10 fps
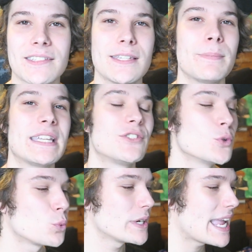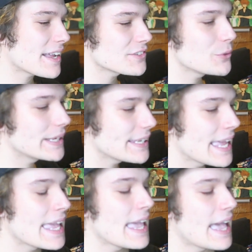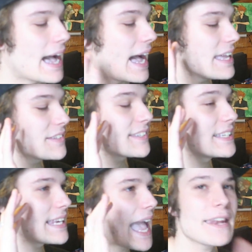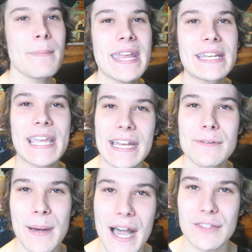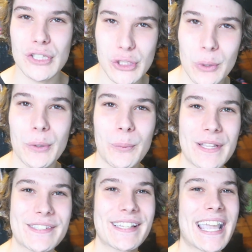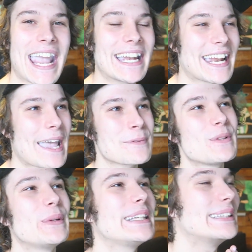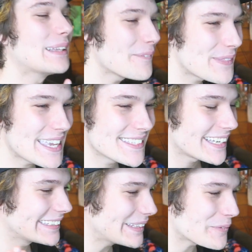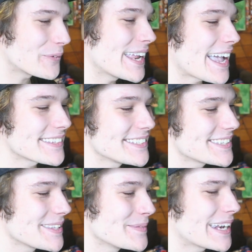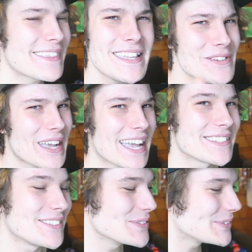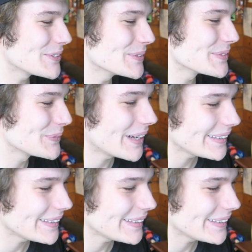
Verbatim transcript: asking me to react to it. Uh, it's an animated Kingdom Hearts short once again, and I absolutely love these. I love reacting to them, and I think you guys do too as